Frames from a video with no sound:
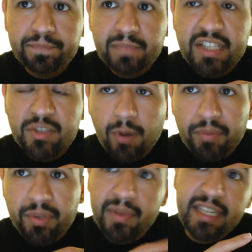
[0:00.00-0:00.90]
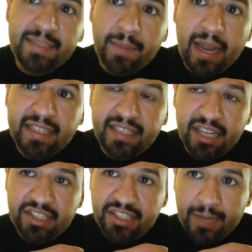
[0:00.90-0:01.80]
interrupts him, and he's
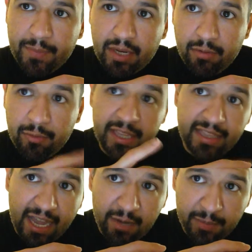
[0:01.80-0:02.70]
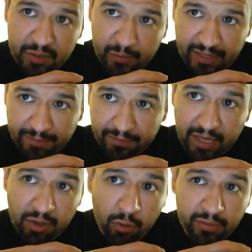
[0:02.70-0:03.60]
backstage segment with a ladder between him
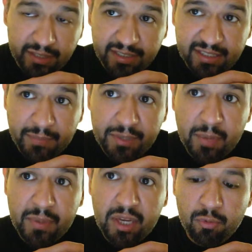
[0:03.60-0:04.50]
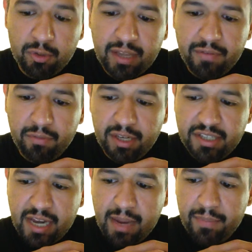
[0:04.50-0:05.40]
and holding the WWE World Heavyweight
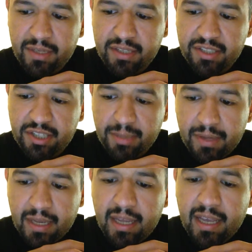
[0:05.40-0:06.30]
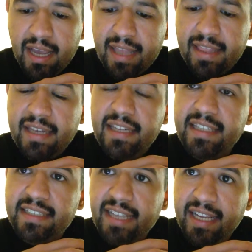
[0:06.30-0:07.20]
Championship. And then
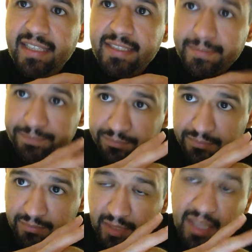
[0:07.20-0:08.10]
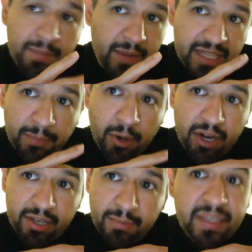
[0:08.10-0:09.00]
he says, the
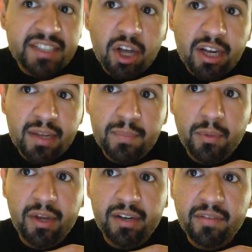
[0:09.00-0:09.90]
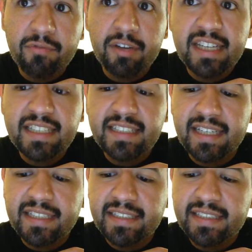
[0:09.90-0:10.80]
best talking point of what he
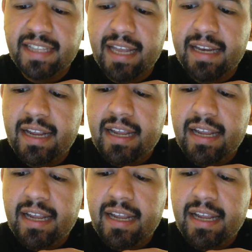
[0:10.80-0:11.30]
says is that